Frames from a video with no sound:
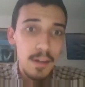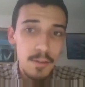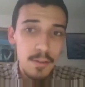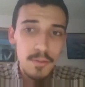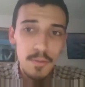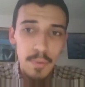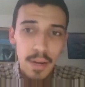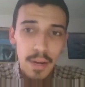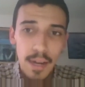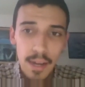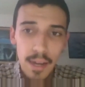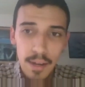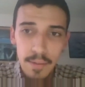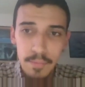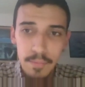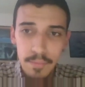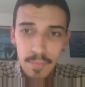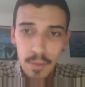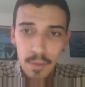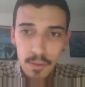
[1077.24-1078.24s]
also I
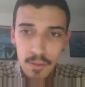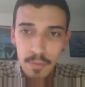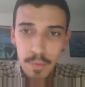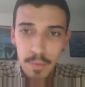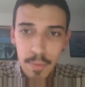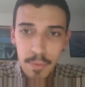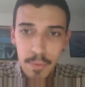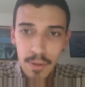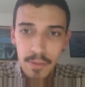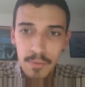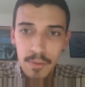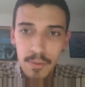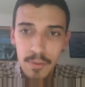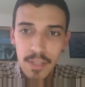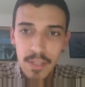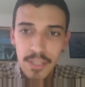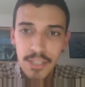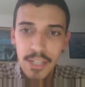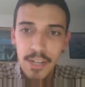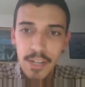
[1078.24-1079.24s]
am also preparing for
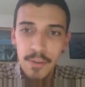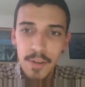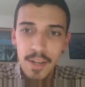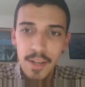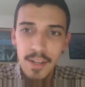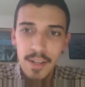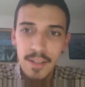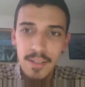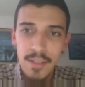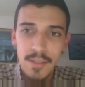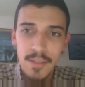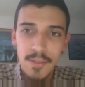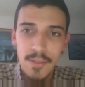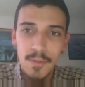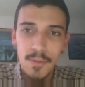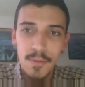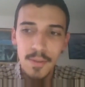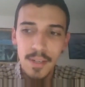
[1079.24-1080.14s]
the GRE, so